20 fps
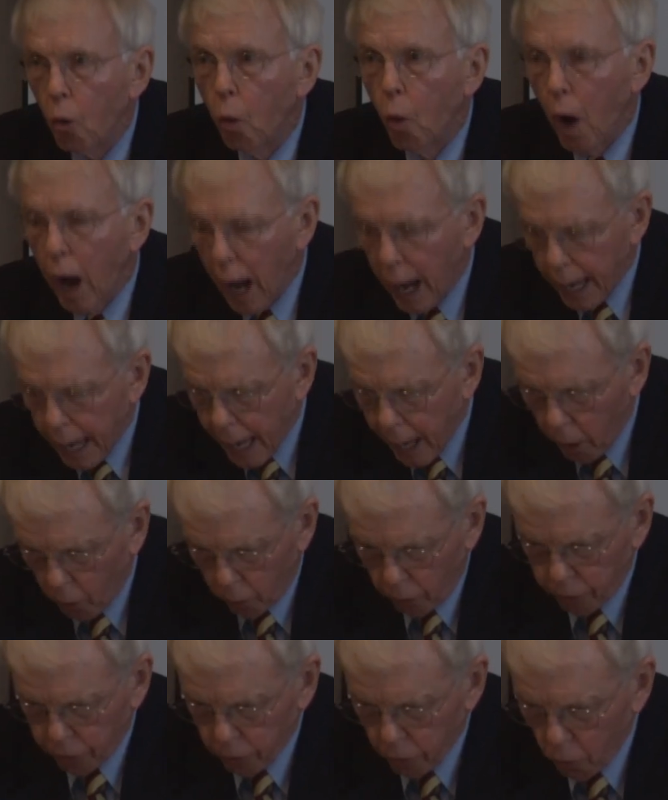Why
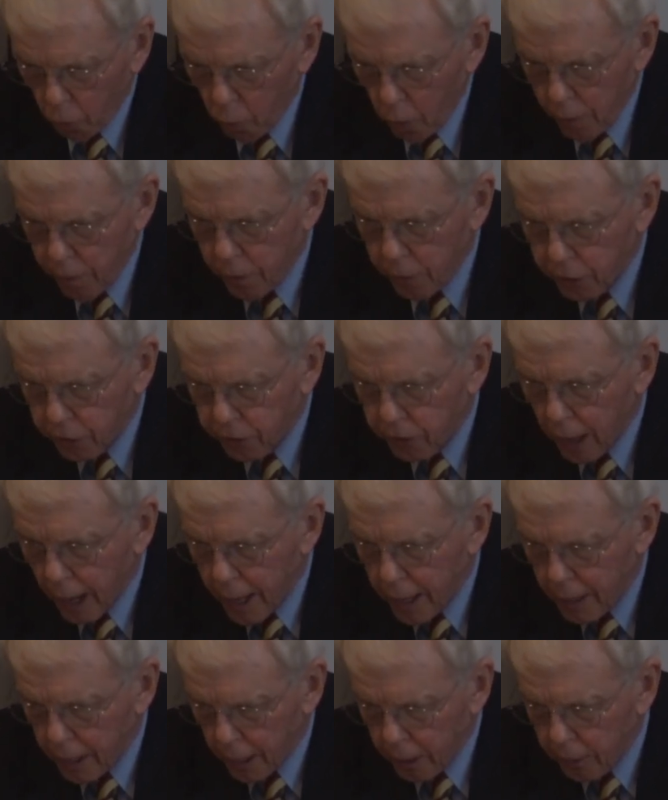else would the
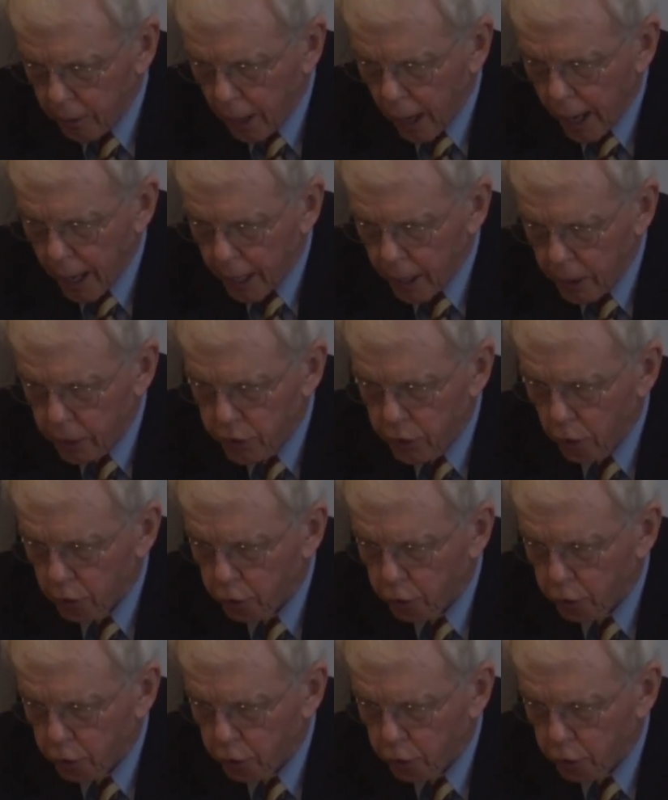state engage